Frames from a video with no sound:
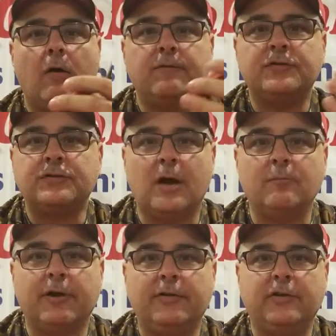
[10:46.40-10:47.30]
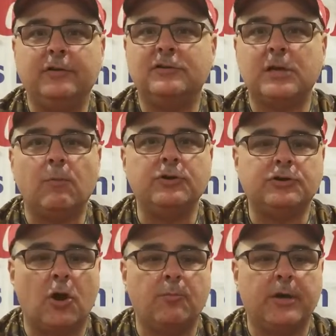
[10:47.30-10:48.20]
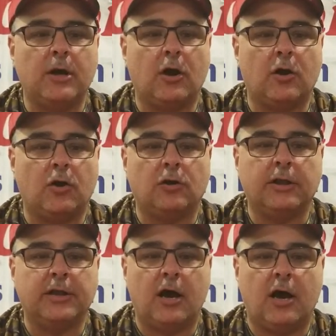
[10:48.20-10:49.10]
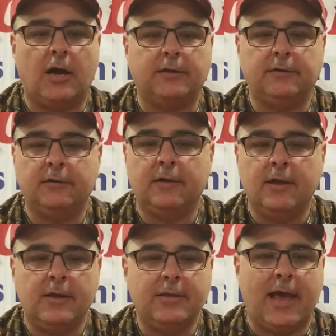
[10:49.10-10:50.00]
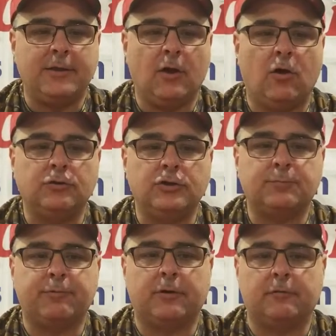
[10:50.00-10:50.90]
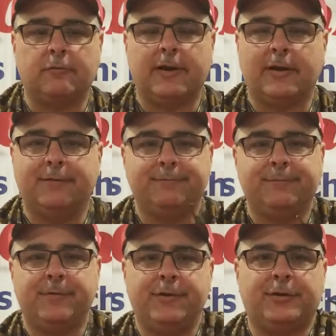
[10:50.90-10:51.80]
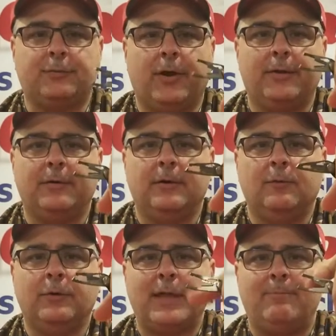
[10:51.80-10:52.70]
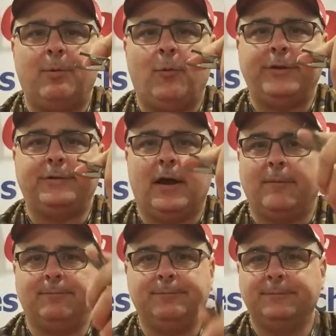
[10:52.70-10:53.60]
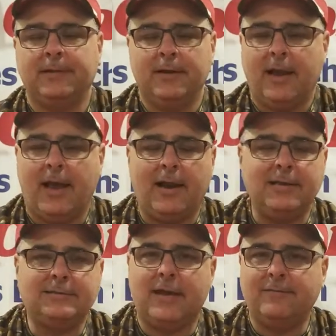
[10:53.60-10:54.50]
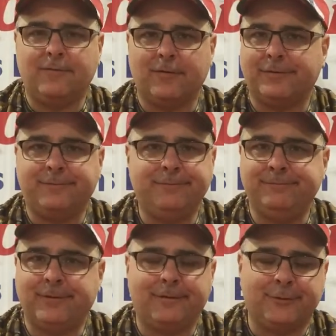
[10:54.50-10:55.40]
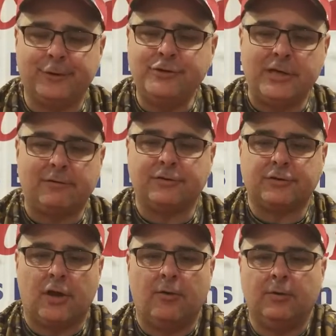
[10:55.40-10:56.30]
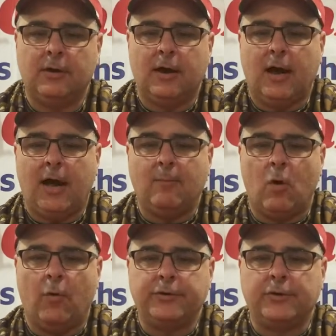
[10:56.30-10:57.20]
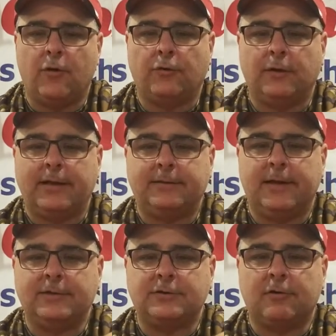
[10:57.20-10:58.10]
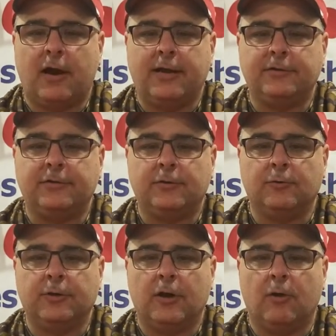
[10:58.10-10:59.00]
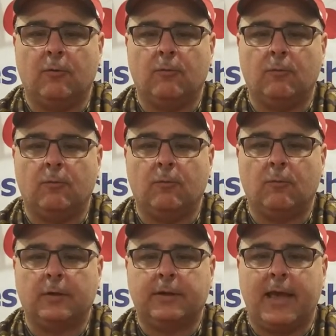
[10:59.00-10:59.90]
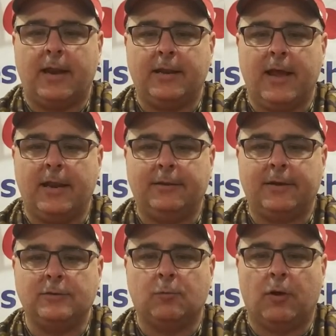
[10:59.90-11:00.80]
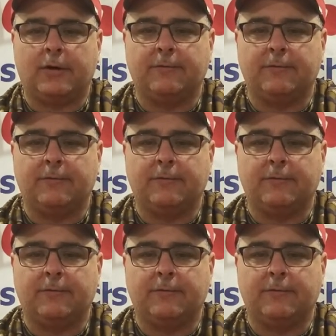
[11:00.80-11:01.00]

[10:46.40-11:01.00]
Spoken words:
For some reason, someone showed me early on that you hold your split ring this way with that point up. And I say for a good year or so, I'm always going like this, trying to, you know, get it. And it does work